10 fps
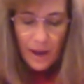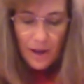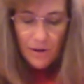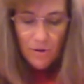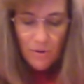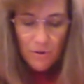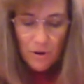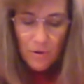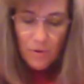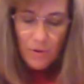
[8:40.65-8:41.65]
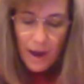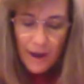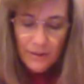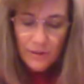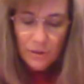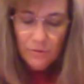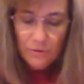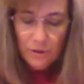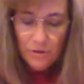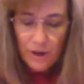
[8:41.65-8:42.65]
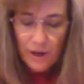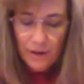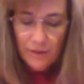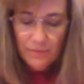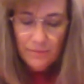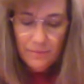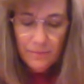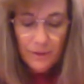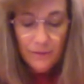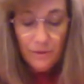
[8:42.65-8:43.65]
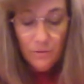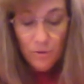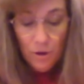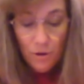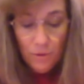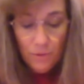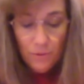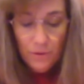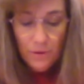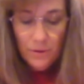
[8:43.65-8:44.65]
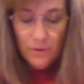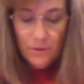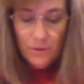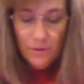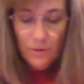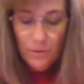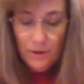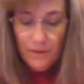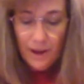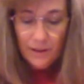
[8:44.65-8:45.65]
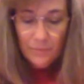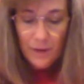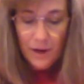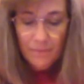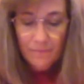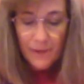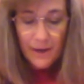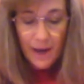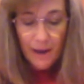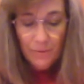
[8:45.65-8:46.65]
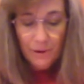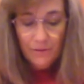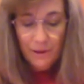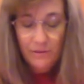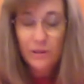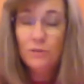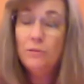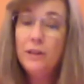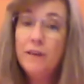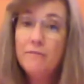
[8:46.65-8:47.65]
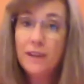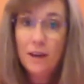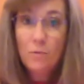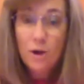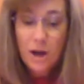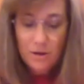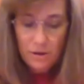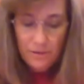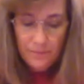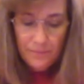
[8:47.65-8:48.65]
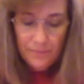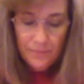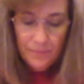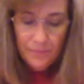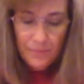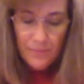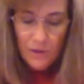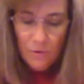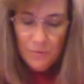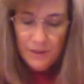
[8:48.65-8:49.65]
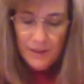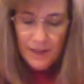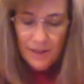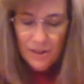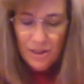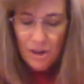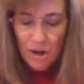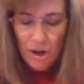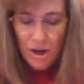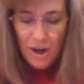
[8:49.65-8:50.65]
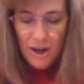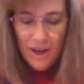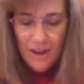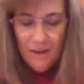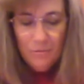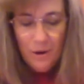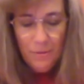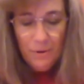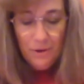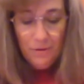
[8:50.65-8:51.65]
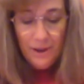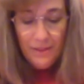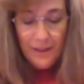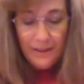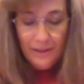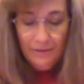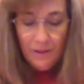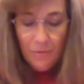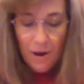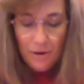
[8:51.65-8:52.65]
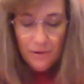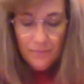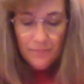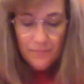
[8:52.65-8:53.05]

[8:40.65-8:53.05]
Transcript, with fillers: And you don't know who asked you for a drink. And if you knew, you would have asked me, and I would have given you living water. And the woman said, Sir, where will you get that living water?